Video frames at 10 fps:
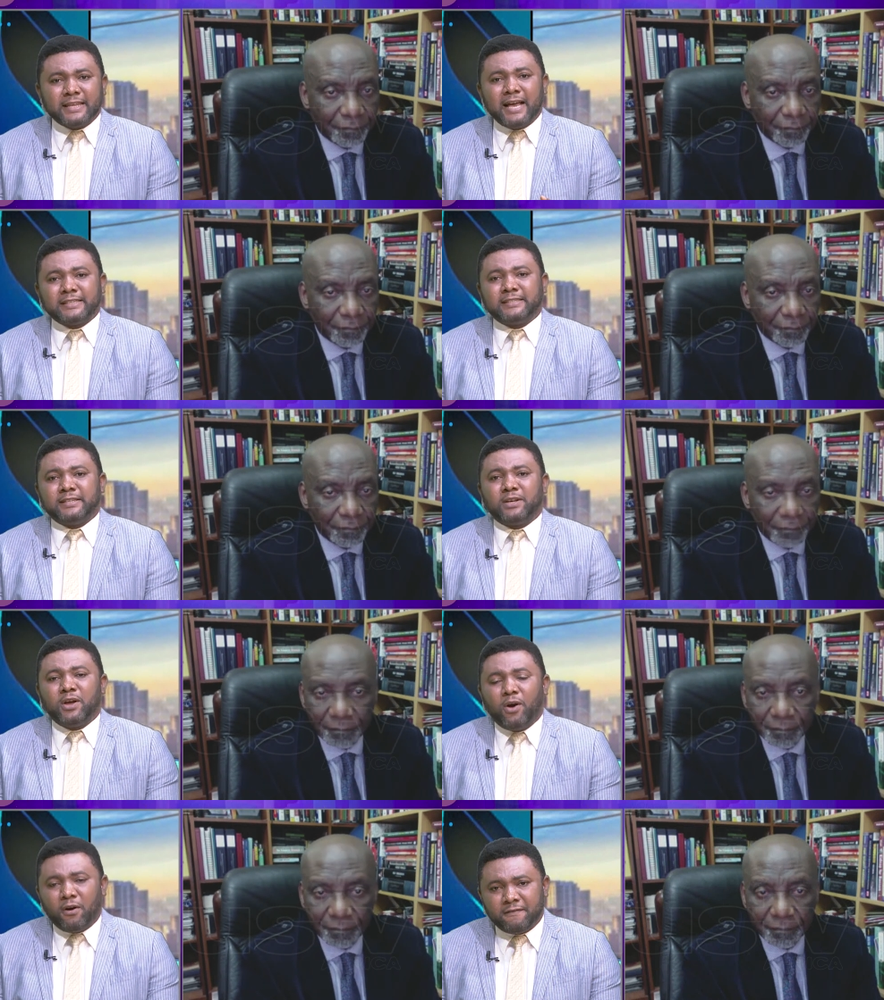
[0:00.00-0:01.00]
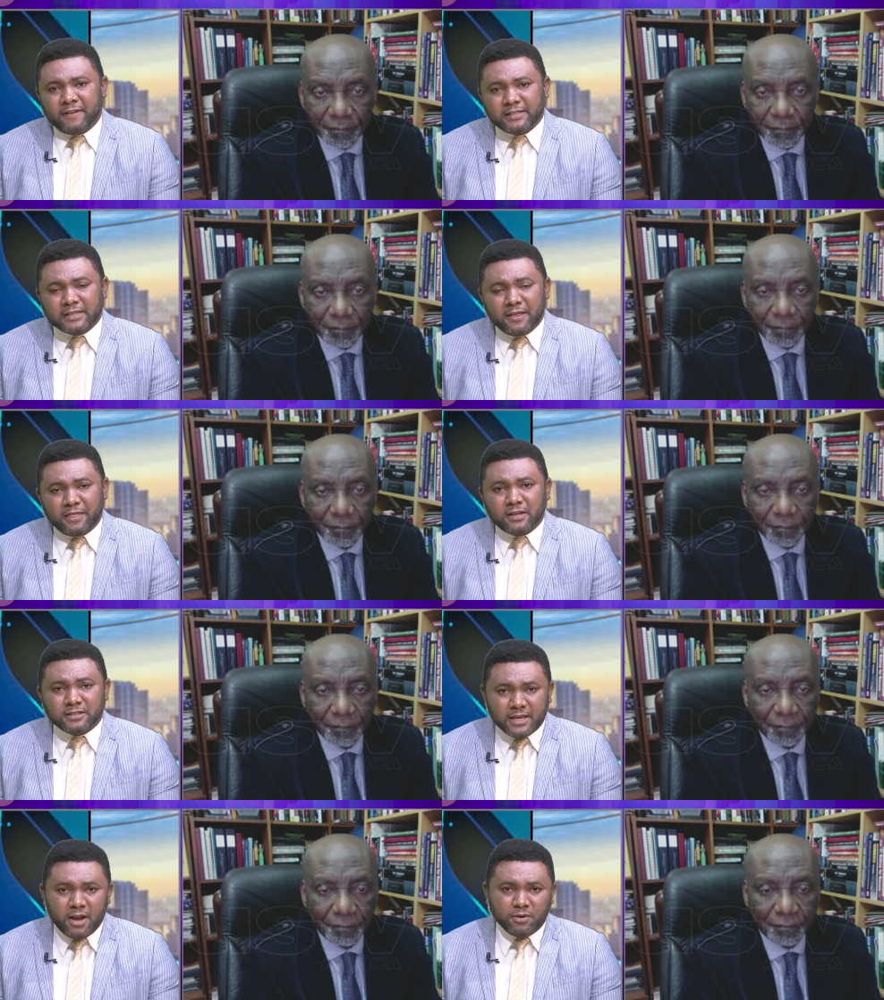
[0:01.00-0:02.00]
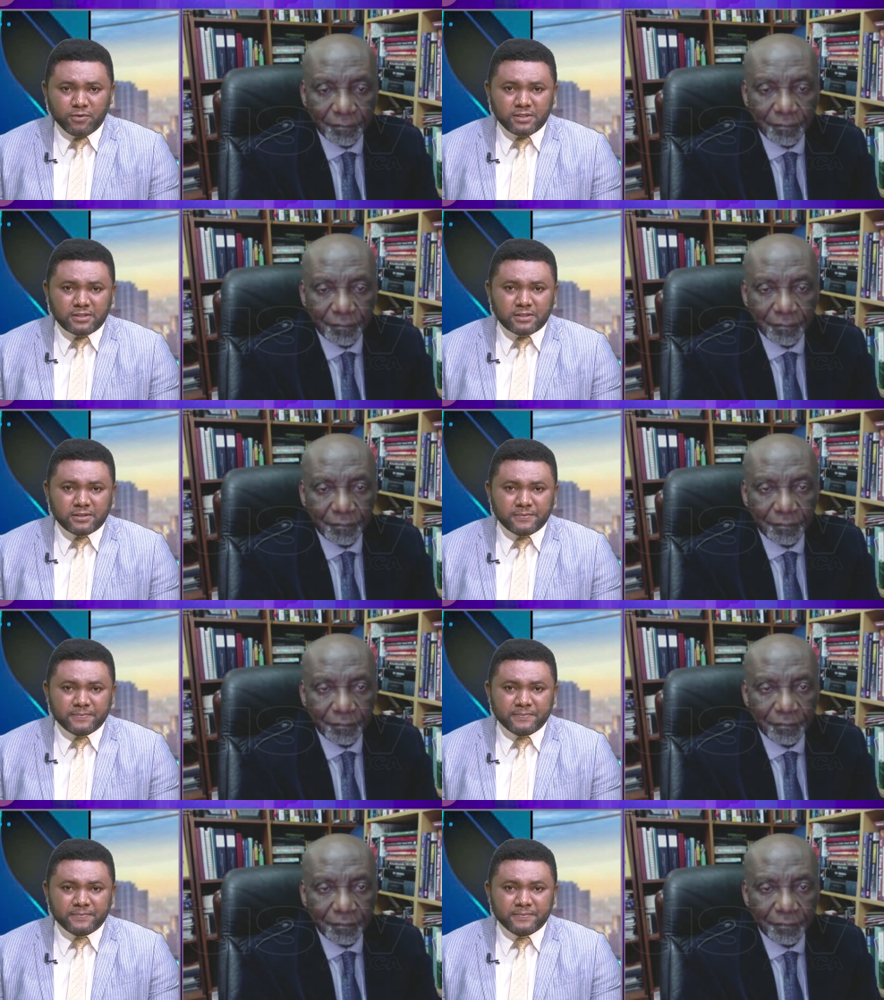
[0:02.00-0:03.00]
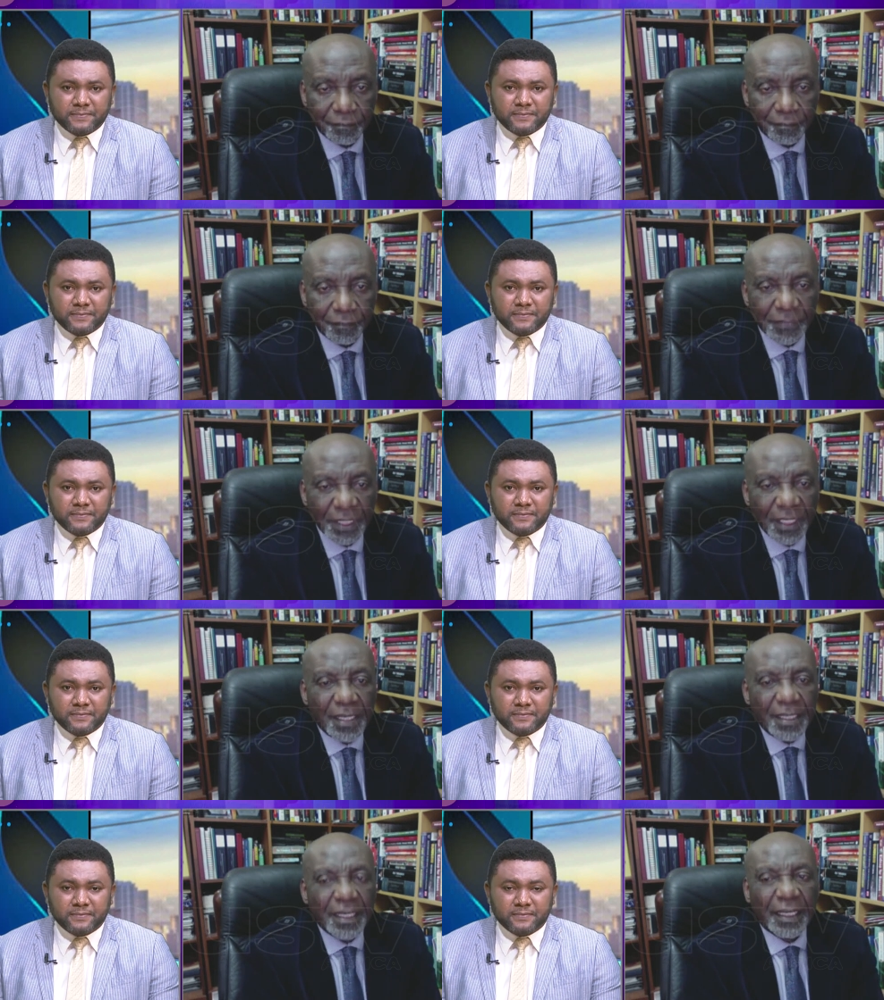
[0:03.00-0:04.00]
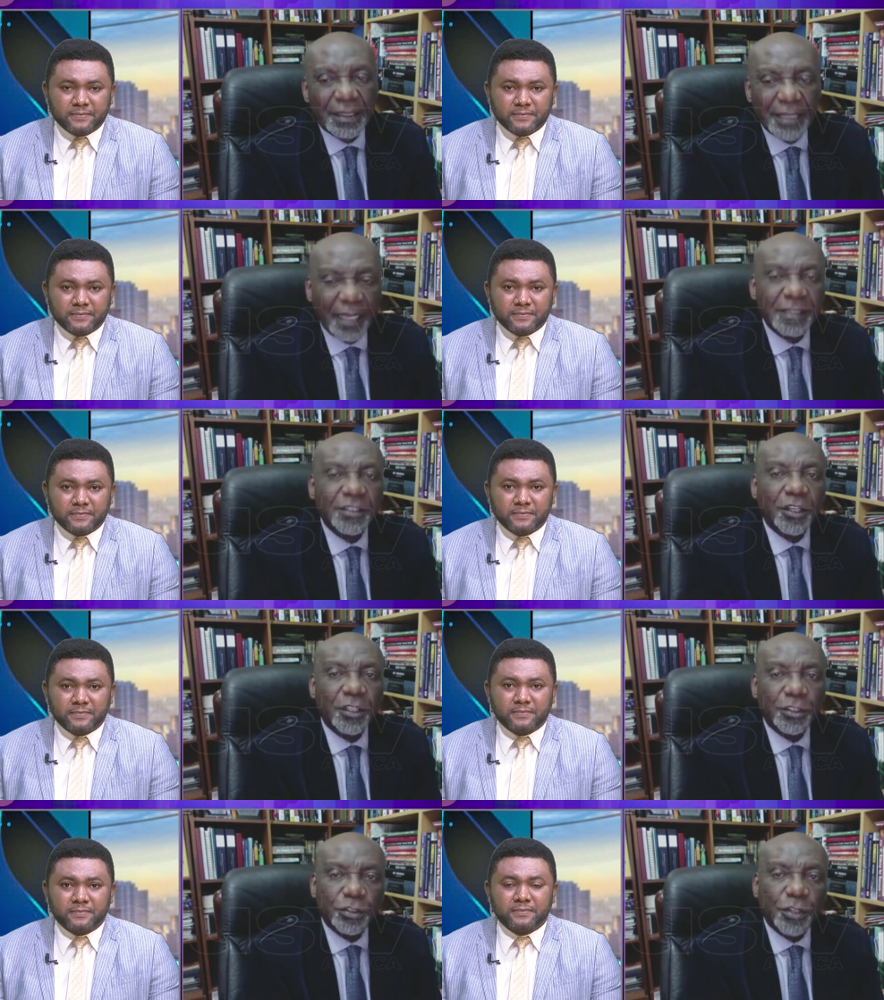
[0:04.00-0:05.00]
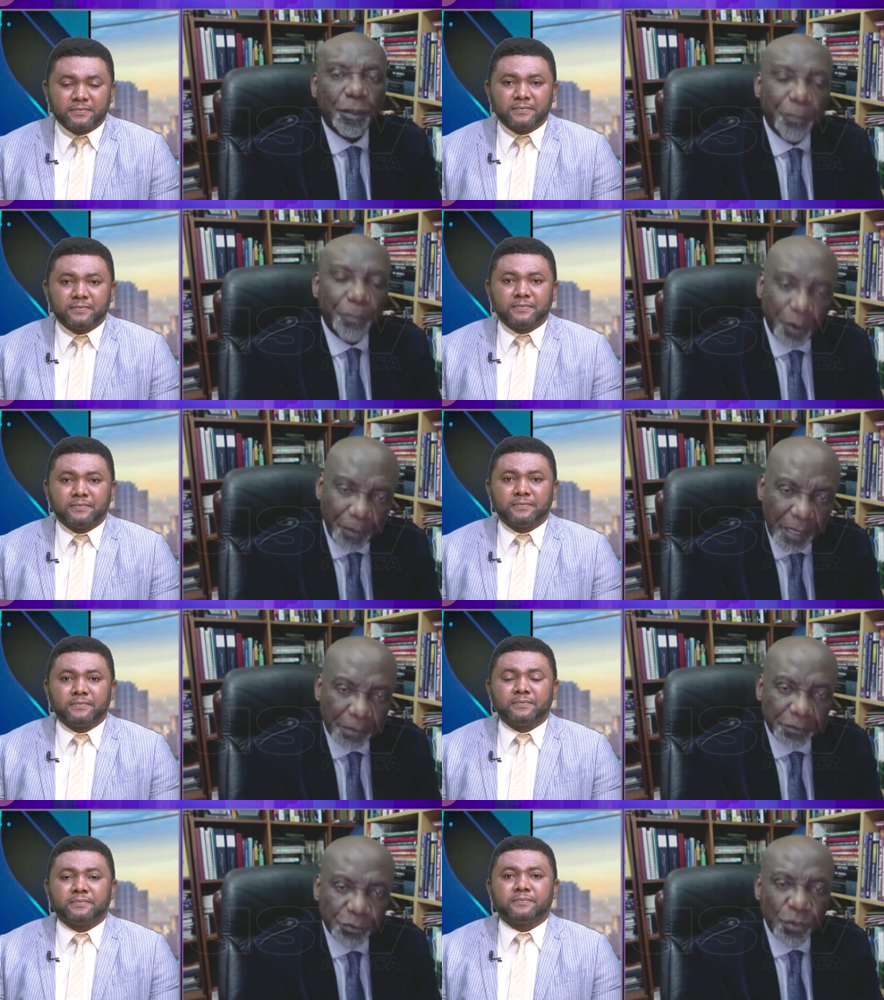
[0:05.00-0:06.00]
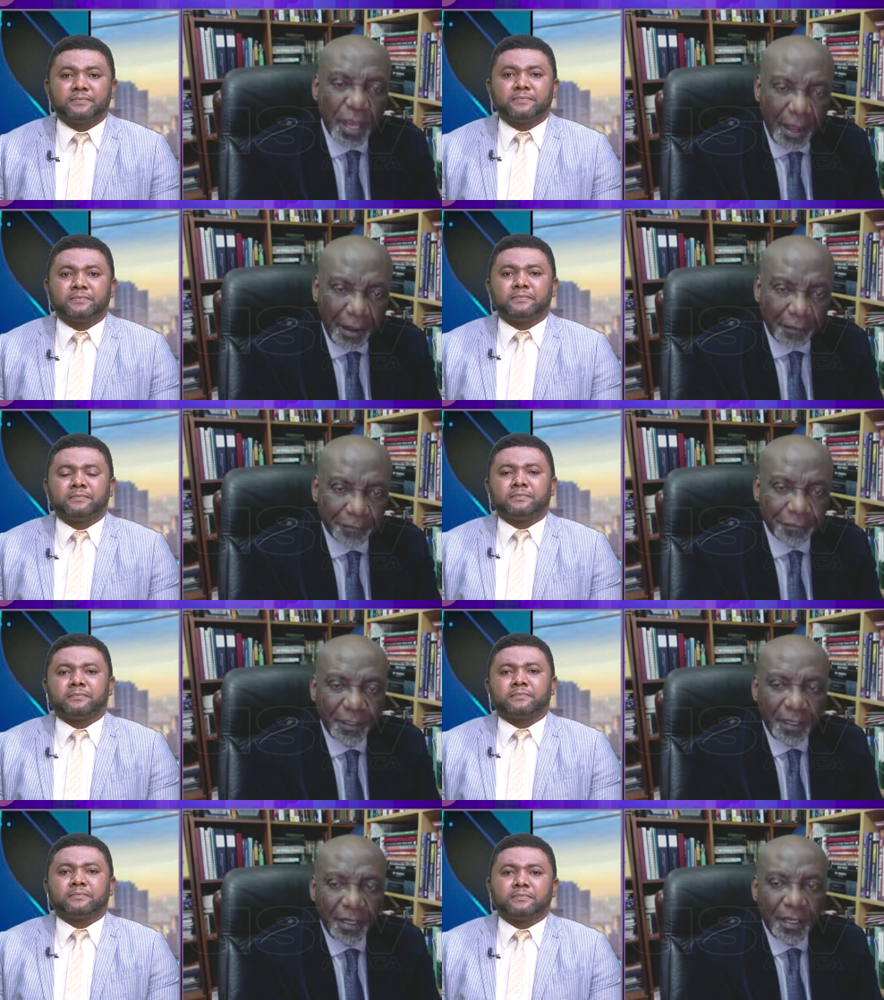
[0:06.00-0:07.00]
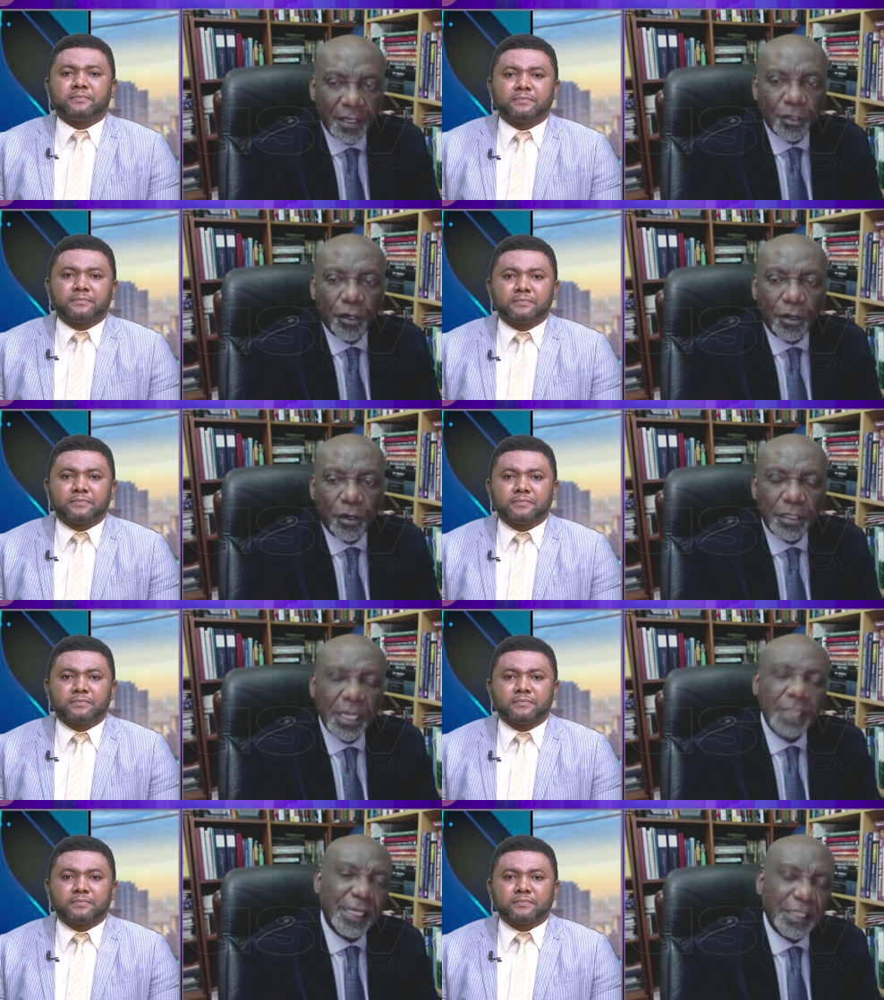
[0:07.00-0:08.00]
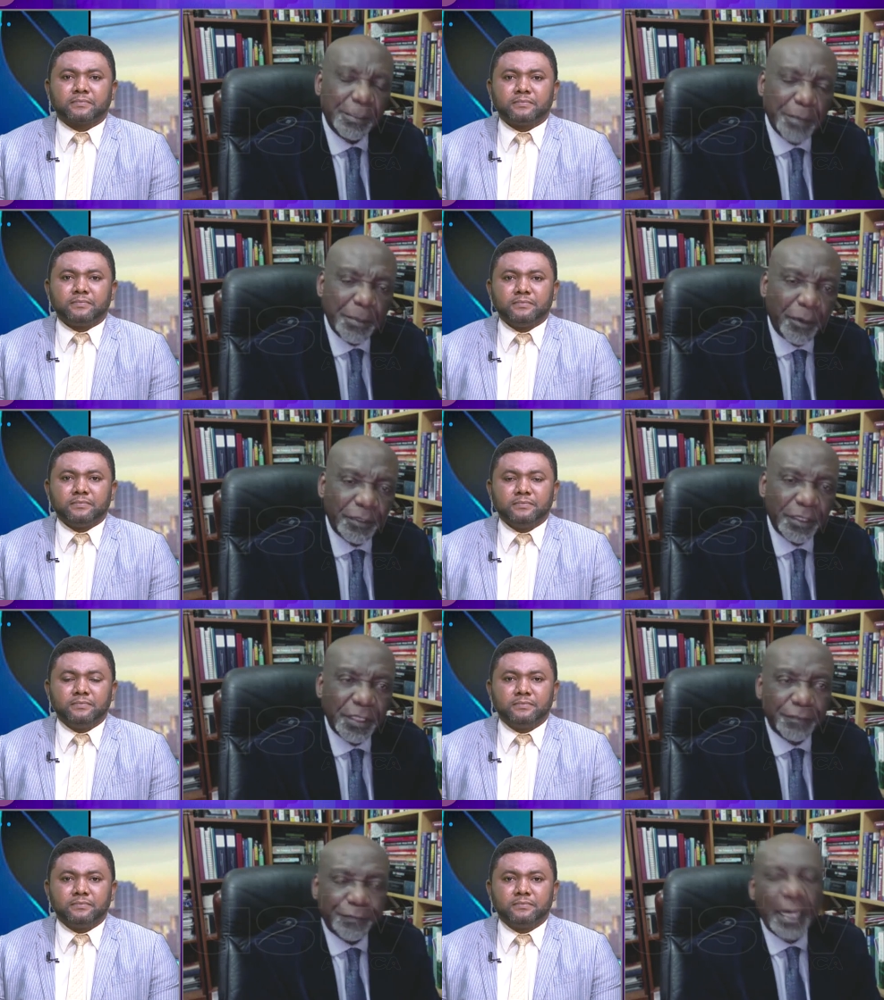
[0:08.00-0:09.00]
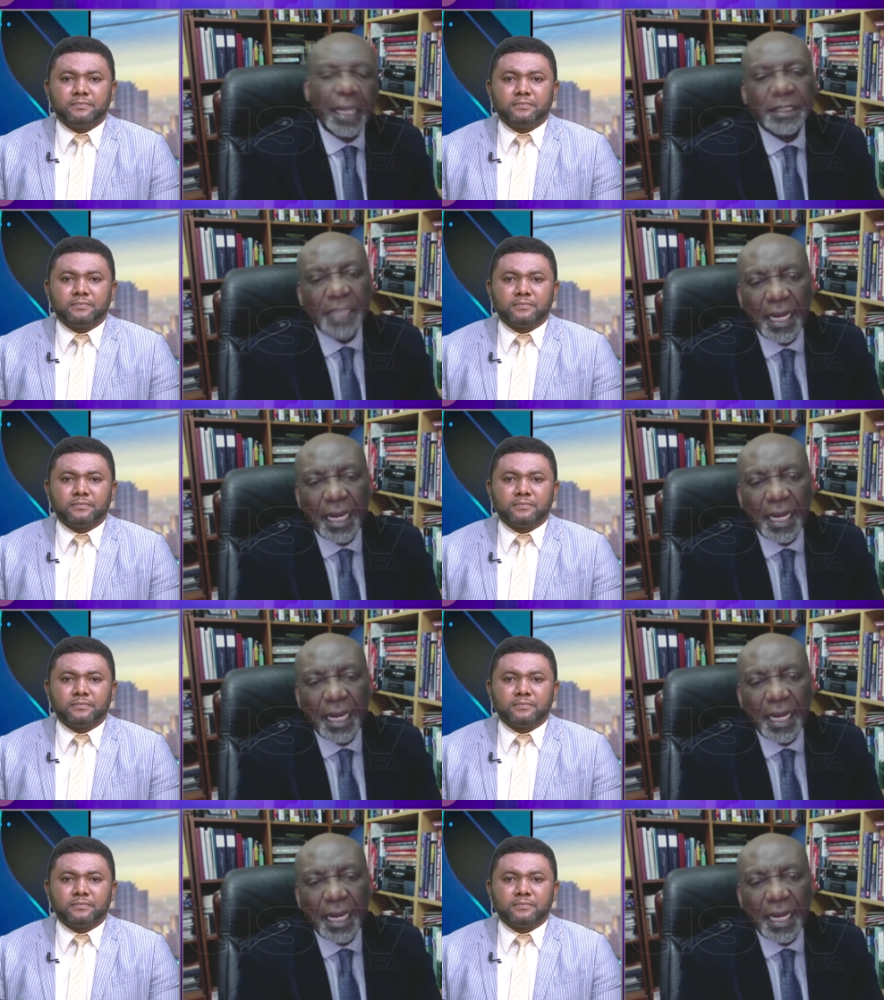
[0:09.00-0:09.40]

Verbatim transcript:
Speaker 1: the assets of these terrorists.
Speaker 2: Yes, there is also some problems we have. You know, Nigeria is a member of the Financial